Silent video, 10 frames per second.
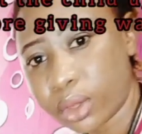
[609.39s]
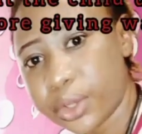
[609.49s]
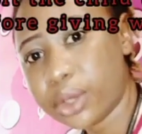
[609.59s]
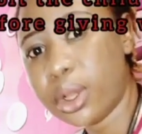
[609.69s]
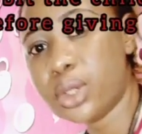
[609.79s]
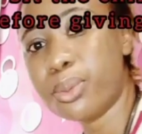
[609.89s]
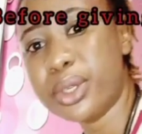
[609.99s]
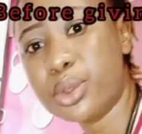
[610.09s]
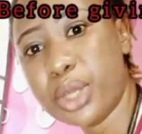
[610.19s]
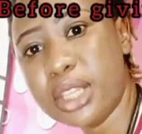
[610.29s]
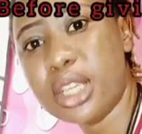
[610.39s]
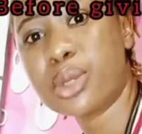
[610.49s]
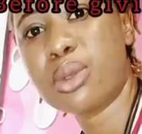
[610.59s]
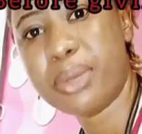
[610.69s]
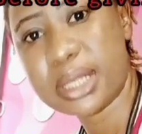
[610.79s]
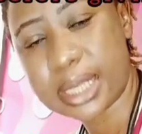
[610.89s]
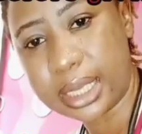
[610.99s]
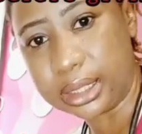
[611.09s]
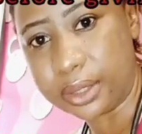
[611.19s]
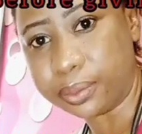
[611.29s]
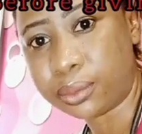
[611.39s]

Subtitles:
You're going to be doing this repeatedly,